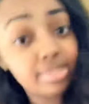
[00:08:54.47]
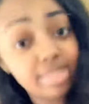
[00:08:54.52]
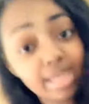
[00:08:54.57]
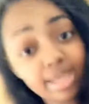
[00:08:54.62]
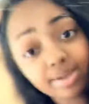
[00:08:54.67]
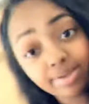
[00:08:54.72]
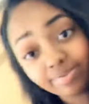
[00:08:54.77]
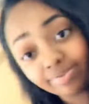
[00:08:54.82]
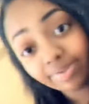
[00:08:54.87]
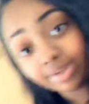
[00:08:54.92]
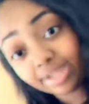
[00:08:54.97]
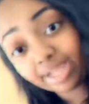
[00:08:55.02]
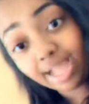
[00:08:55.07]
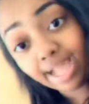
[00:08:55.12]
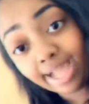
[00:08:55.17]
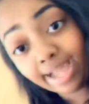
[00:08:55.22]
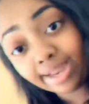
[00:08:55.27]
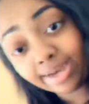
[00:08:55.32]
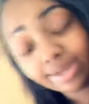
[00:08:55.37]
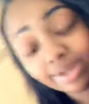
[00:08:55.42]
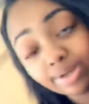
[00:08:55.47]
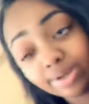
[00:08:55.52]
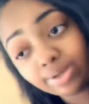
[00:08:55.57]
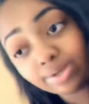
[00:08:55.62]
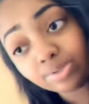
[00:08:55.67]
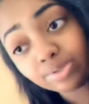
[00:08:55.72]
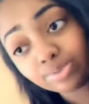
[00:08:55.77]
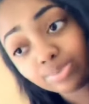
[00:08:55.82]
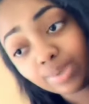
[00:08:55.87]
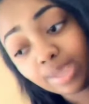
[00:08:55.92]
time for
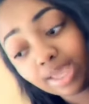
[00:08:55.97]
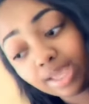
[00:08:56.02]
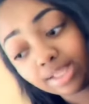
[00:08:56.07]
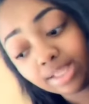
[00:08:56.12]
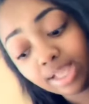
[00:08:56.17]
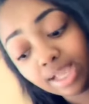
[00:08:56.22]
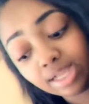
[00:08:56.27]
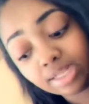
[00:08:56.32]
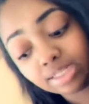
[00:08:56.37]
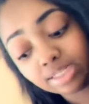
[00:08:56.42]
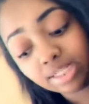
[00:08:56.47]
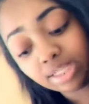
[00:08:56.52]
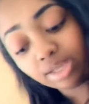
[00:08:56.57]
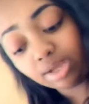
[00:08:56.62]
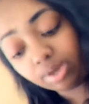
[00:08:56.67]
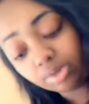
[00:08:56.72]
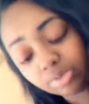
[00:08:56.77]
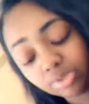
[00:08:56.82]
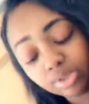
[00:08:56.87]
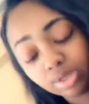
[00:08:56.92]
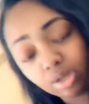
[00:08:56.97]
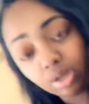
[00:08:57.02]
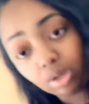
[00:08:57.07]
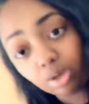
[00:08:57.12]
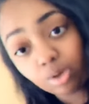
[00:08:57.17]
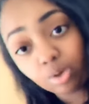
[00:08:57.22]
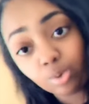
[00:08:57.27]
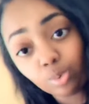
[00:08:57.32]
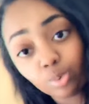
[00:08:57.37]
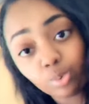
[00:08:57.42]
condos, we had to actually go to a
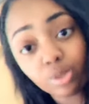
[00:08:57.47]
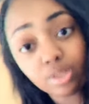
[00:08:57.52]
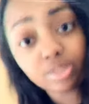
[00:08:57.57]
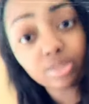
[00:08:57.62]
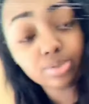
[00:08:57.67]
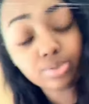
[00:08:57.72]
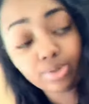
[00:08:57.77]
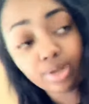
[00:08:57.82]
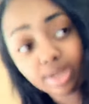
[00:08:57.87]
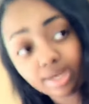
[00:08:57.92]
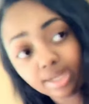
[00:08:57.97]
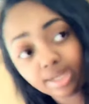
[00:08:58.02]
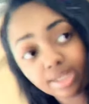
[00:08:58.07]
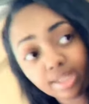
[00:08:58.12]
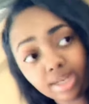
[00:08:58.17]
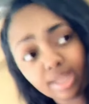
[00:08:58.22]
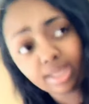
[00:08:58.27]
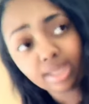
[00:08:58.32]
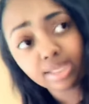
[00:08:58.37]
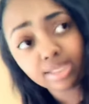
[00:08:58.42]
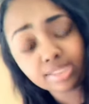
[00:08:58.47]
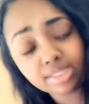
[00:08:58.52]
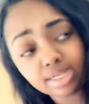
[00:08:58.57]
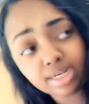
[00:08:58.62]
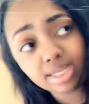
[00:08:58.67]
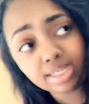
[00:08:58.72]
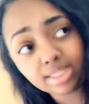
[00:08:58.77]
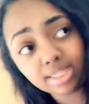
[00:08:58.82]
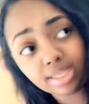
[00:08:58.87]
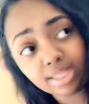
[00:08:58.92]
whole nother training class, and
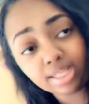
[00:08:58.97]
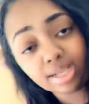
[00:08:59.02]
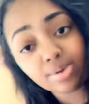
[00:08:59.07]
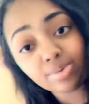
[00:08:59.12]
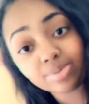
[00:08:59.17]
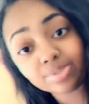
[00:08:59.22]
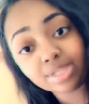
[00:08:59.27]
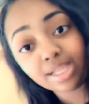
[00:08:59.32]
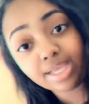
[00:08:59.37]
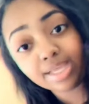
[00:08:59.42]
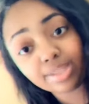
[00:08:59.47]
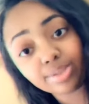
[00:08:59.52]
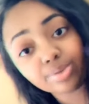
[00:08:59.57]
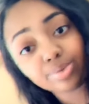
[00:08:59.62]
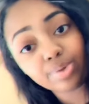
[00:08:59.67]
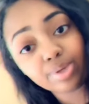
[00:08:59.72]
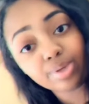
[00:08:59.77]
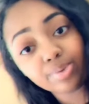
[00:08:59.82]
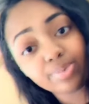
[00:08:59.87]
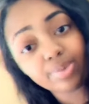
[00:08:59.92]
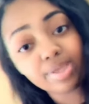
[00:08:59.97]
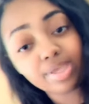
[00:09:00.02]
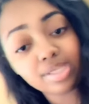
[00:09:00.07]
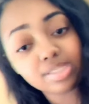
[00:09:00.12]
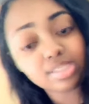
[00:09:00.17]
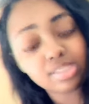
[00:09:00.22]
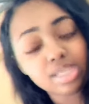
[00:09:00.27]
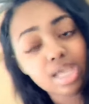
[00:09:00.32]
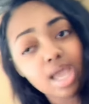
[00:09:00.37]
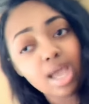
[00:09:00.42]
I think that was like three
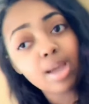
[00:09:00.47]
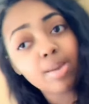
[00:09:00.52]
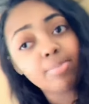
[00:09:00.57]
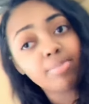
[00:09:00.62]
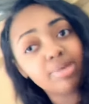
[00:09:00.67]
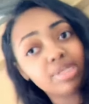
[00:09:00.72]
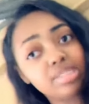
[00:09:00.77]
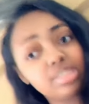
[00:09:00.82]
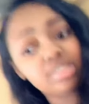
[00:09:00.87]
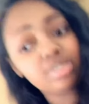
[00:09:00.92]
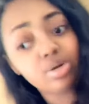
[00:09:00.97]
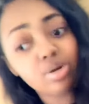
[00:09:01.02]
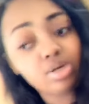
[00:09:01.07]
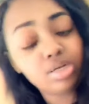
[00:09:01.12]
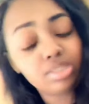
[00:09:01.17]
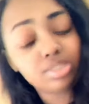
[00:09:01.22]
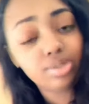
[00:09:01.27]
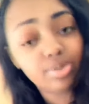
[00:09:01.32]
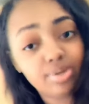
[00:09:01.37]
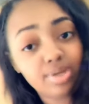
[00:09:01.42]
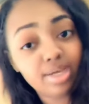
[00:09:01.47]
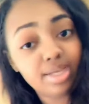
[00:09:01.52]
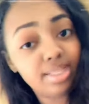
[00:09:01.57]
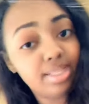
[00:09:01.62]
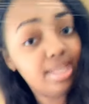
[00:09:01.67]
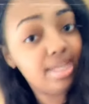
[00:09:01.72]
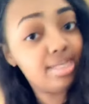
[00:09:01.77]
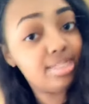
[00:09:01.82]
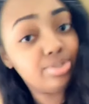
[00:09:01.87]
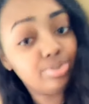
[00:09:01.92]
weeks. But she also cut
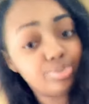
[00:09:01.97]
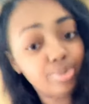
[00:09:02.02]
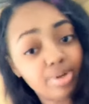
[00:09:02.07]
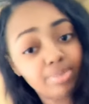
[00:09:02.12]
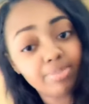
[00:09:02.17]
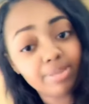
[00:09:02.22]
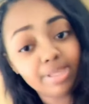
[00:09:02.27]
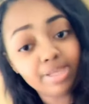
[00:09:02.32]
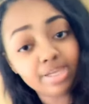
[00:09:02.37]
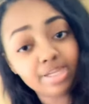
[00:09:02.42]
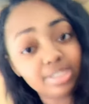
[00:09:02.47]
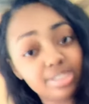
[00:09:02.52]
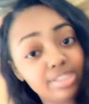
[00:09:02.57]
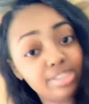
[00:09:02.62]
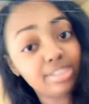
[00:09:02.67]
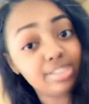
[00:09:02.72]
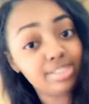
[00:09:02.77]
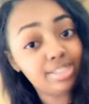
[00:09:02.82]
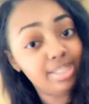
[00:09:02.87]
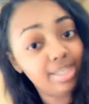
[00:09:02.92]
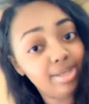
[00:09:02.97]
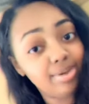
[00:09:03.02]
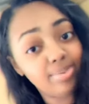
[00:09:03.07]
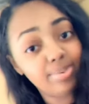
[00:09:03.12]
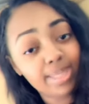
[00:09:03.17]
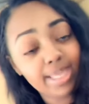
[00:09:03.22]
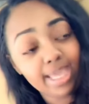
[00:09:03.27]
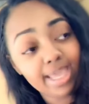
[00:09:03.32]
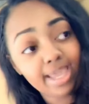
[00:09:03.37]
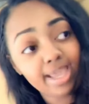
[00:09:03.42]
that short because she said
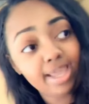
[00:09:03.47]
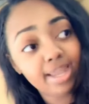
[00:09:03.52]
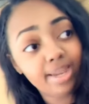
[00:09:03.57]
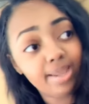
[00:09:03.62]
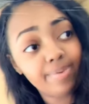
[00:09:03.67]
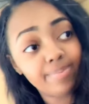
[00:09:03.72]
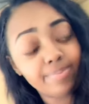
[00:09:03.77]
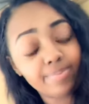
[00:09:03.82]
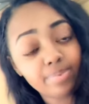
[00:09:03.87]
we had it.